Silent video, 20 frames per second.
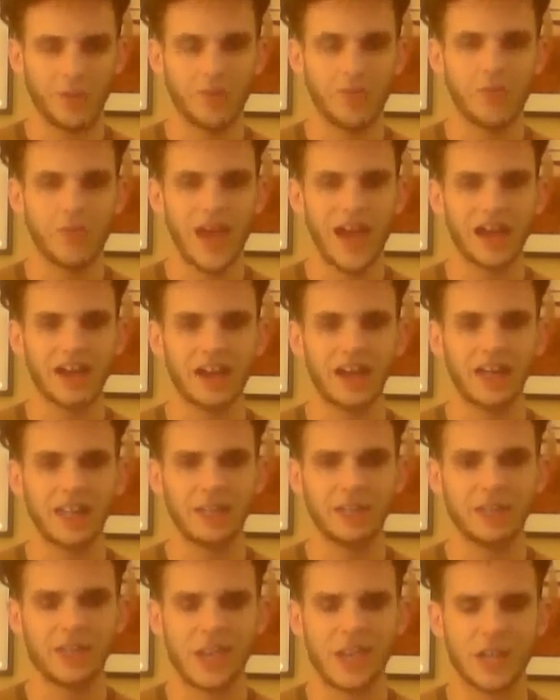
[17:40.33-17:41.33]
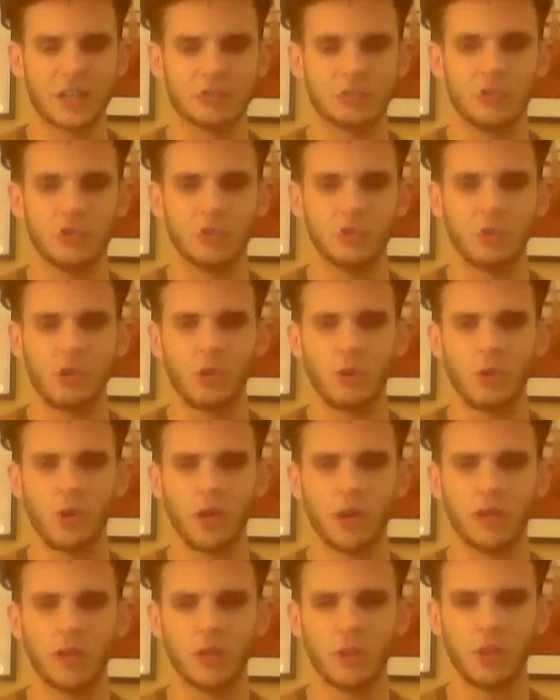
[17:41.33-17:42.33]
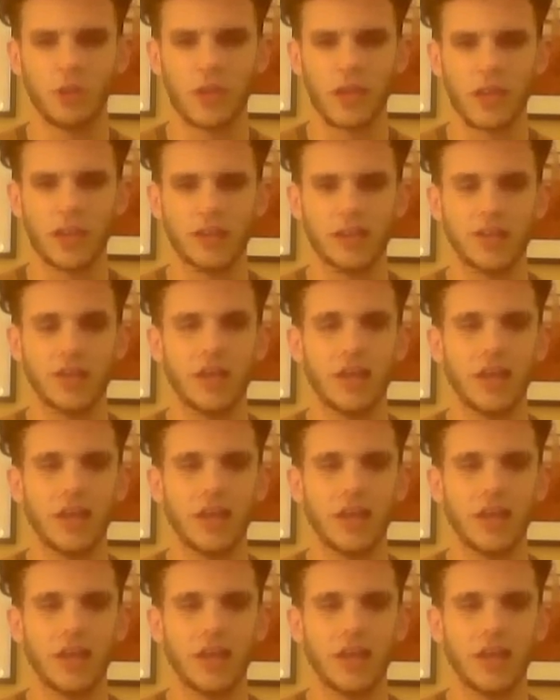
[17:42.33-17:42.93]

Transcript: And that kind of status quo is what we want to look at.